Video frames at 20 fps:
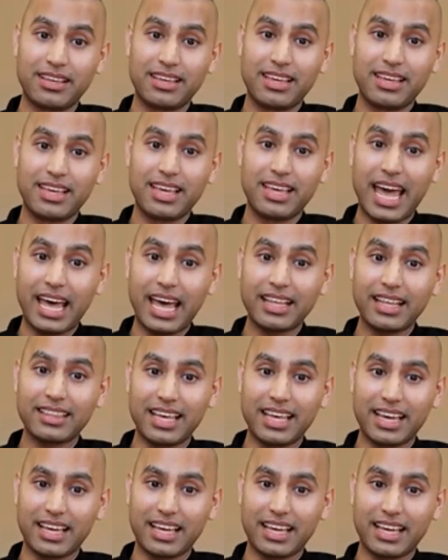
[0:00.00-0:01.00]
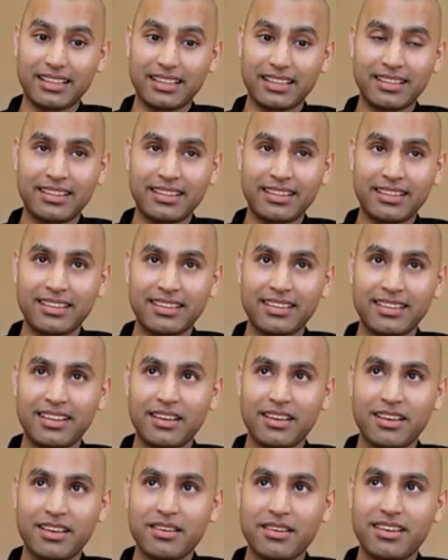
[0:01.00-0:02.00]
And then
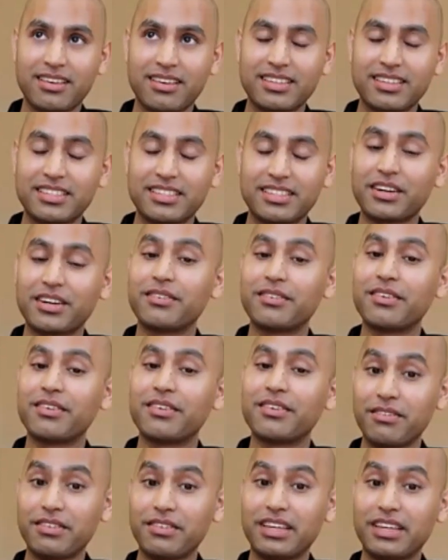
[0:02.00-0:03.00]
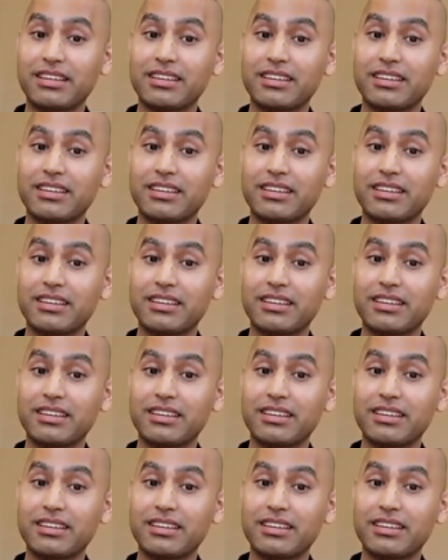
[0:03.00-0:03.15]
surviving